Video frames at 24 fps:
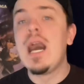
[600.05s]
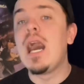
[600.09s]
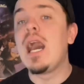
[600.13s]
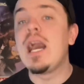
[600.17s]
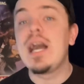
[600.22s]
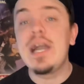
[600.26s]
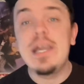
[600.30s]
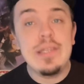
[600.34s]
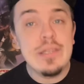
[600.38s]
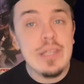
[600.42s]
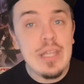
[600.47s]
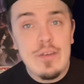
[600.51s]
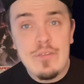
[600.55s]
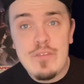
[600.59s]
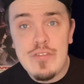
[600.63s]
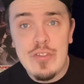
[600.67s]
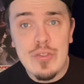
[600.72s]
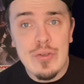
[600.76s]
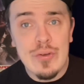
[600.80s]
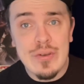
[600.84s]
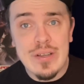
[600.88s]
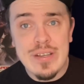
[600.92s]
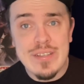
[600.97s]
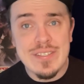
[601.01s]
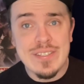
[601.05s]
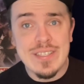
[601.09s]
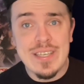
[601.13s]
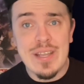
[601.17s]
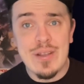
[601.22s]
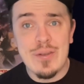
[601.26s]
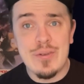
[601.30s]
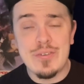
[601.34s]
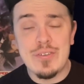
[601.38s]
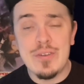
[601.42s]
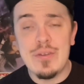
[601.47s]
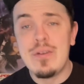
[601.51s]
I love Ahsoka as a
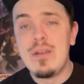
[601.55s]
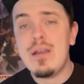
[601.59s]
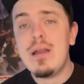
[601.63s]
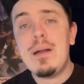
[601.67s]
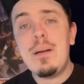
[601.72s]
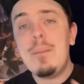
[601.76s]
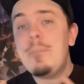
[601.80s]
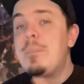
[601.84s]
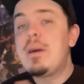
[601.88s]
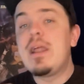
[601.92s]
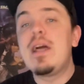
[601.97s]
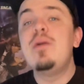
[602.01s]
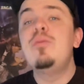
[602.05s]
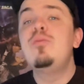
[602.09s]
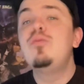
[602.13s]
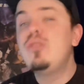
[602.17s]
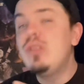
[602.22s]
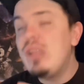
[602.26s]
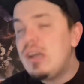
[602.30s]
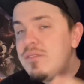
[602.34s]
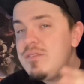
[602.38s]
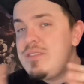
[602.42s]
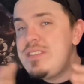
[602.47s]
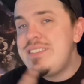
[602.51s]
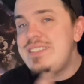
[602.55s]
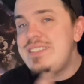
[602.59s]
character, but I would love to